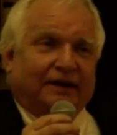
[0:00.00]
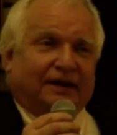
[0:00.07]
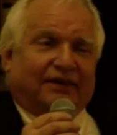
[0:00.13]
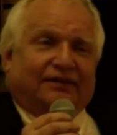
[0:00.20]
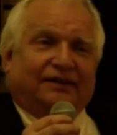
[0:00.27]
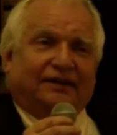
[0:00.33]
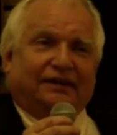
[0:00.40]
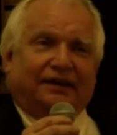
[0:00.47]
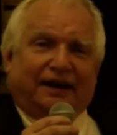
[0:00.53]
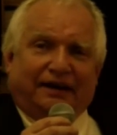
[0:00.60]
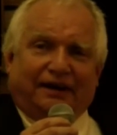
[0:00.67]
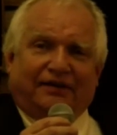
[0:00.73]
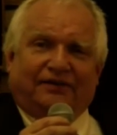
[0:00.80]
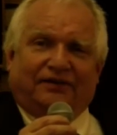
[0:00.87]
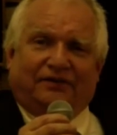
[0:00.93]
it's the
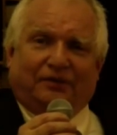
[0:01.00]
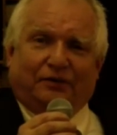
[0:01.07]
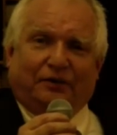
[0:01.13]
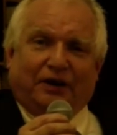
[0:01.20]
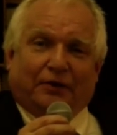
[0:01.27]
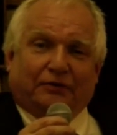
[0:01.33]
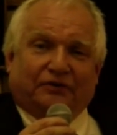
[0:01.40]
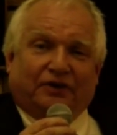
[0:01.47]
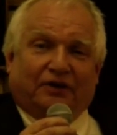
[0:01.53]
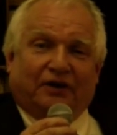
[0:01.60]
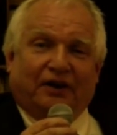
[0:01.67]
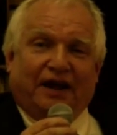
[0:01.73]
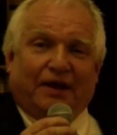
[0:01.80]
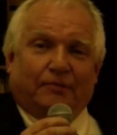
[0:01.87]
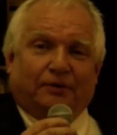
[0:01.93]
Yanelli Studios, and her
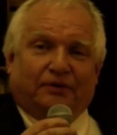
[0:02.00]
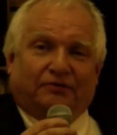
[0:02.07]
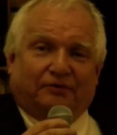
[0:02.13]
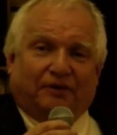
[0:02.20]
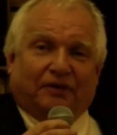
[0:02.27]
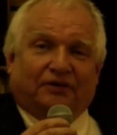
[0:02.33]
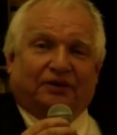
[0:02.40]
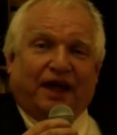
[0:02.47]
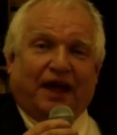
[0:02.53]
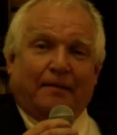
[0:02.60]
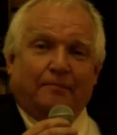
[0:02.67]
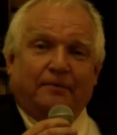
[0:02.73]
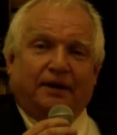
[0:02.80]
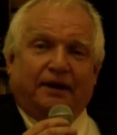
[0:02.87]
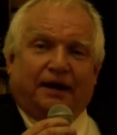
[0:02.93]
name was first,
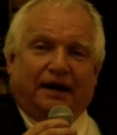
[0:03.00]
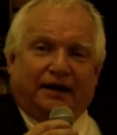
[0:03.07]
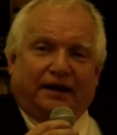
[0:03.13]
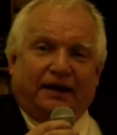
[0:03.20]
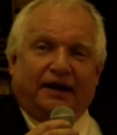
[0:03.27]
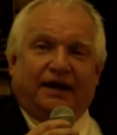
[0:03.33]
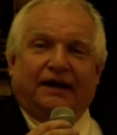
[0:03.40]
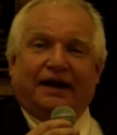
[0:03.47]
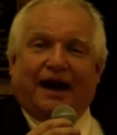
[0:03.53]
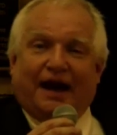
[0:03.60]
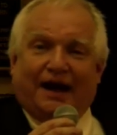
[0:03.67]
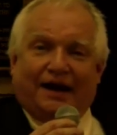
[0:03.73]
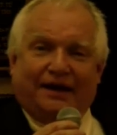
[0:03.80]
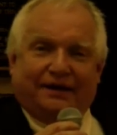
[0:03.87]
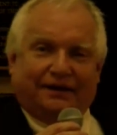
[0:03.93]
M. Yanelli and
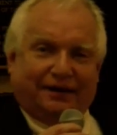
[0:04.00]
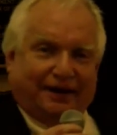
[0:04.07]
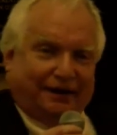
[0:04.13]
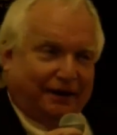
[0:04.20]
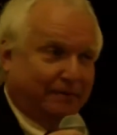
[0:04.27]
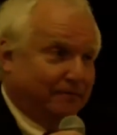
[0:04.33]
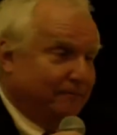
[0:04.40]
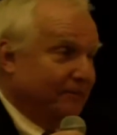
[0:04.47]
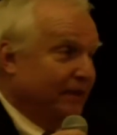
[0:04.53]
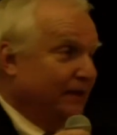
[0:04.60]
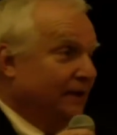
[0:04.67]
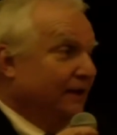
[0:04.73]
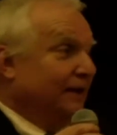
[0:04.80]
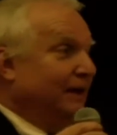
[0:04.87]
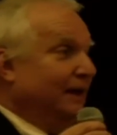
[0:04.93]
I. Yanelli.
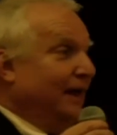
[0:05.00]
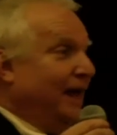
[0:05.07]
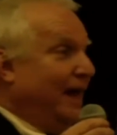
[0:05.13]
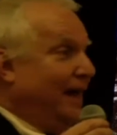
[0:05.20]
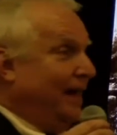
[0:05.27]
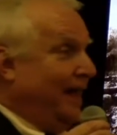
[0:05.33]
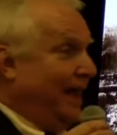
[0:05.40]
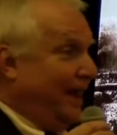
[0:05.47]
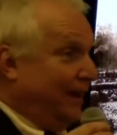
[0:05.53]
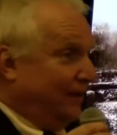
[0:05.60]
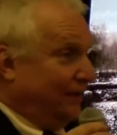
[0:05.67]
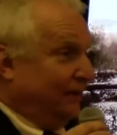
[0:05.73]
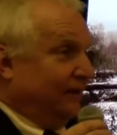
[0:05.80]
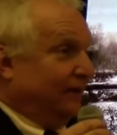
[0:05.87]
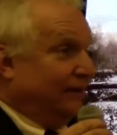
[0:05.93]
At
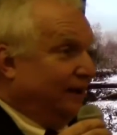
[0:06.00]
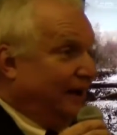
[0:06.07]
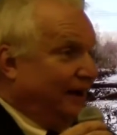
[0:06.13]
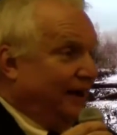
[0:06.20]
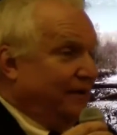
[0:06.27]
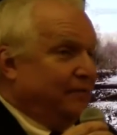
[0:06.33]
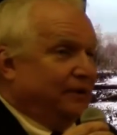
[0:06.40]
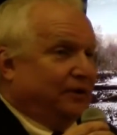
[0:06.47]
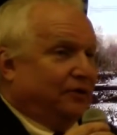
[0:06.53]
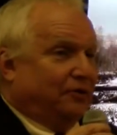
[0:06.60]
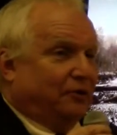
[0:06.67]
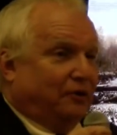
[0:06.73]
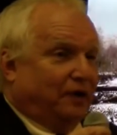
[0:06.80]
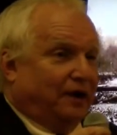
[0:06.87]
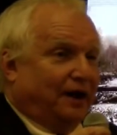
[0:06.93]
the time of the
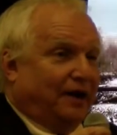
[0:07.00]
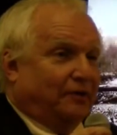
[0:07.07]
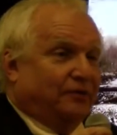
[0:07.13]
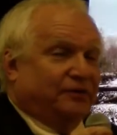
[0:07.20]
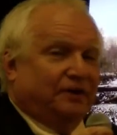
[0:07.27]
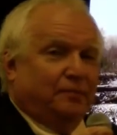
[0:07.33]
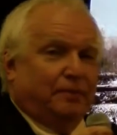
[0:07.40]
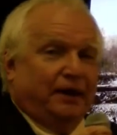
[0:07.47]
courthouse and